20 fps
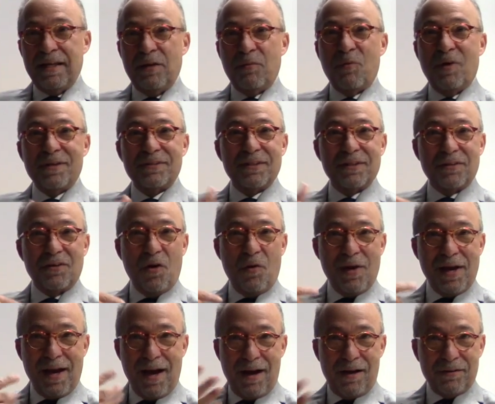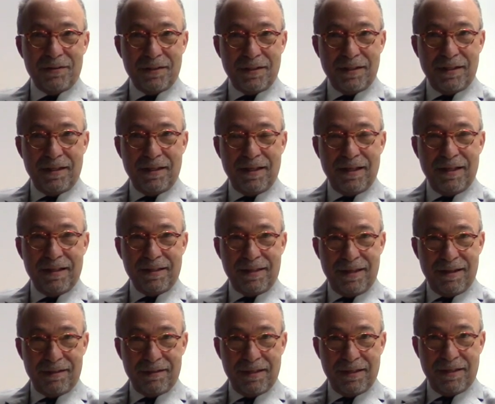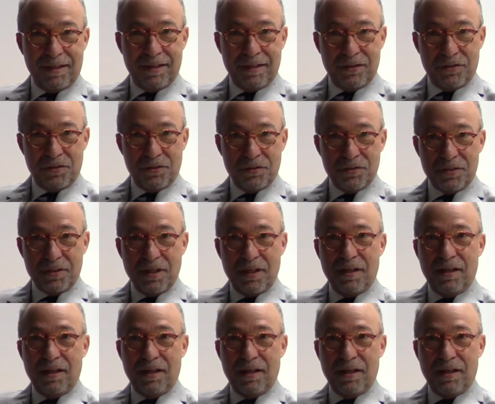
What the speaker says: He wasn't going out and killing Hindus.